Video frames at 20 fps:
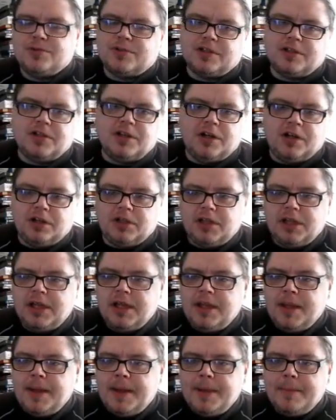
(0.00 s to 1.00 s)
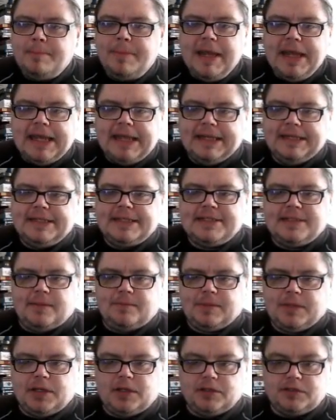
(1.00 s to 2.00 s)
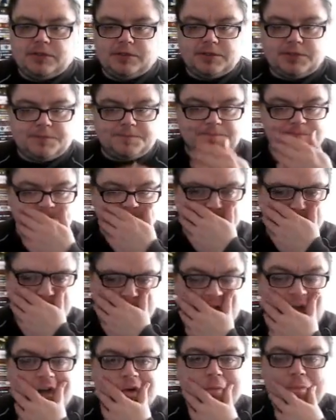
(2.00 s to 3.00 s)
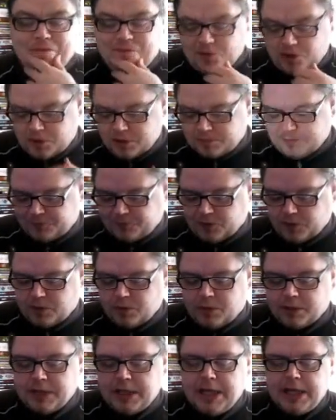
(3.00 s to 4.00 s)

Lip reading: to call big Decepticons. Oh, before I go on,